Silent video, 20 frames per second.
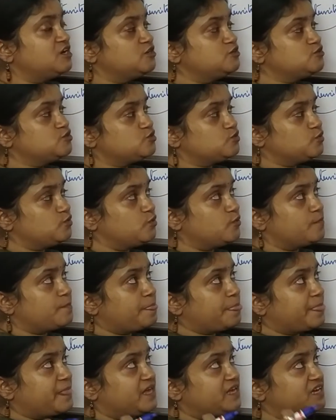So
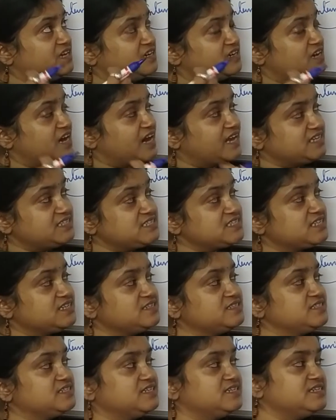here
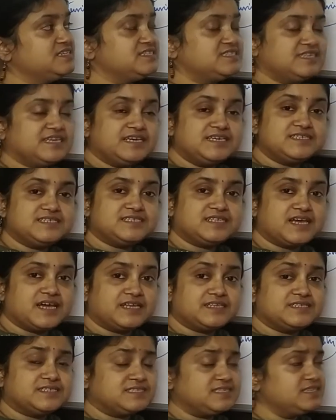Einstein theory says
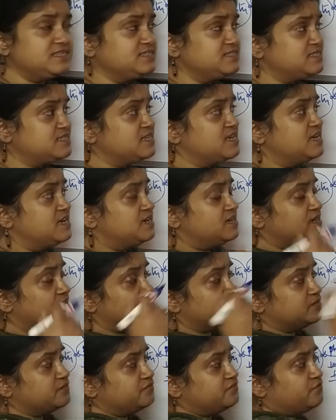that since
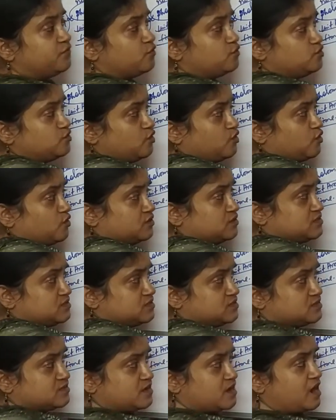the
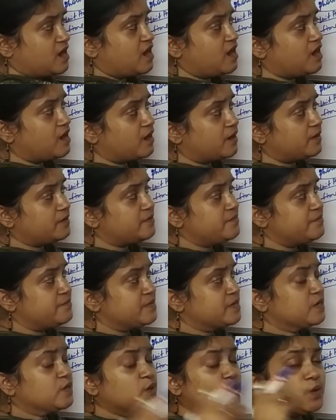photons are
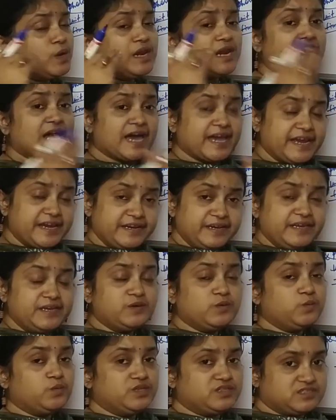colliding
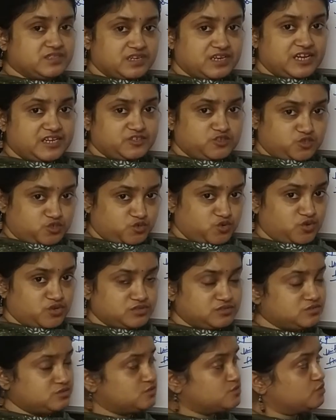with electrons,
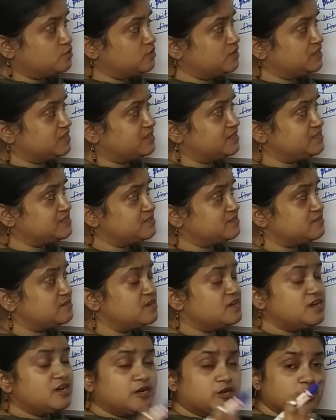so it is a
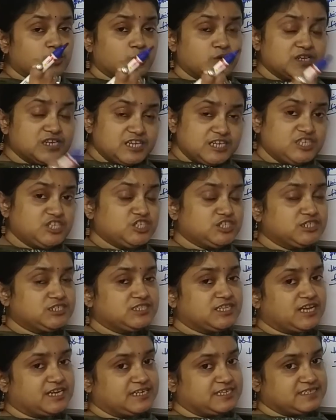collision
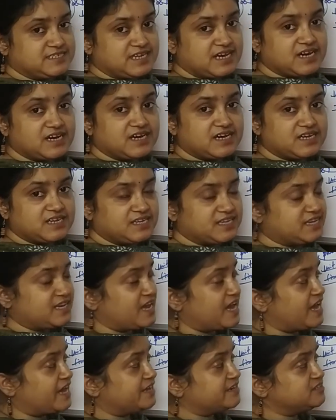that is occurring,
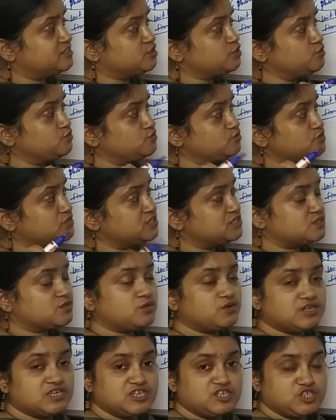and due to this
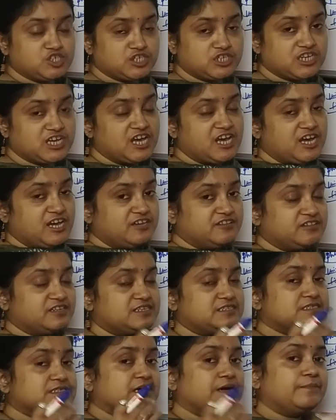collision there
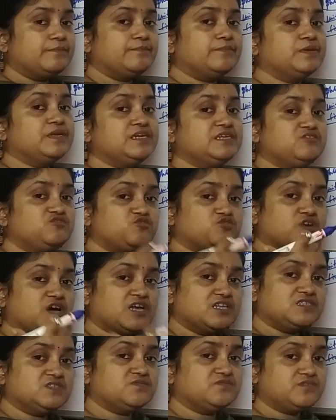is complete
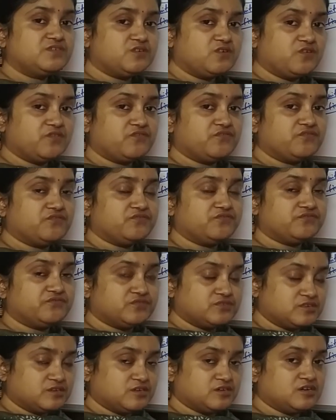transfer of
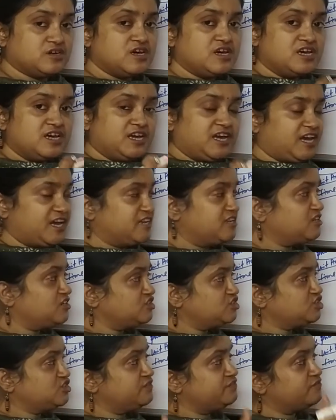
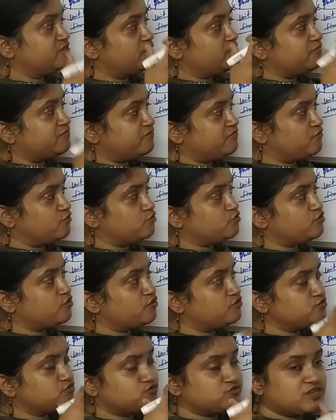energy from
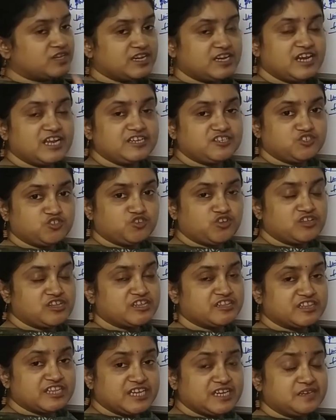photon to the electron,
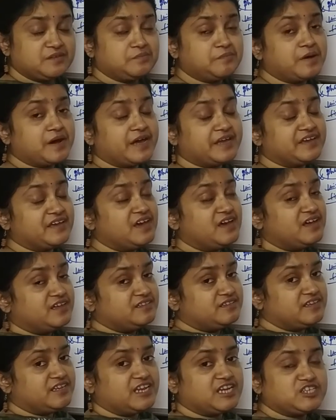and thereby
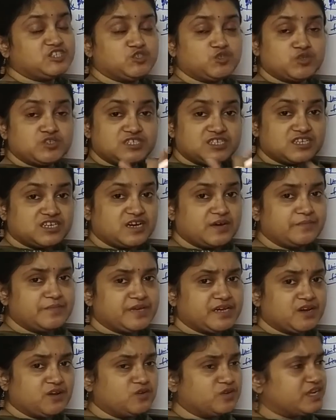the electrons are
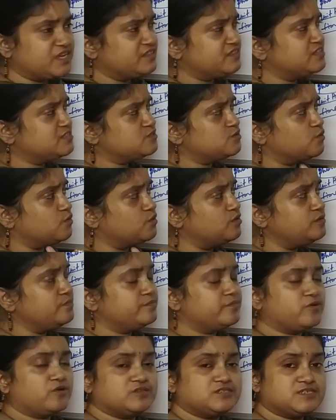coming out, and this whole
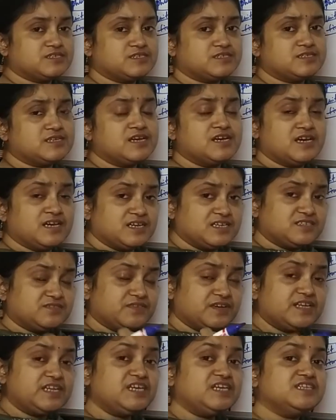process is
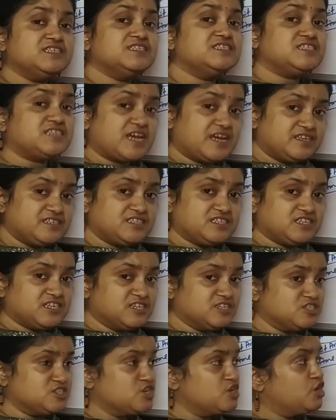very
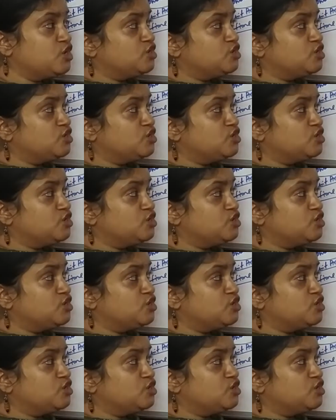instantaneous.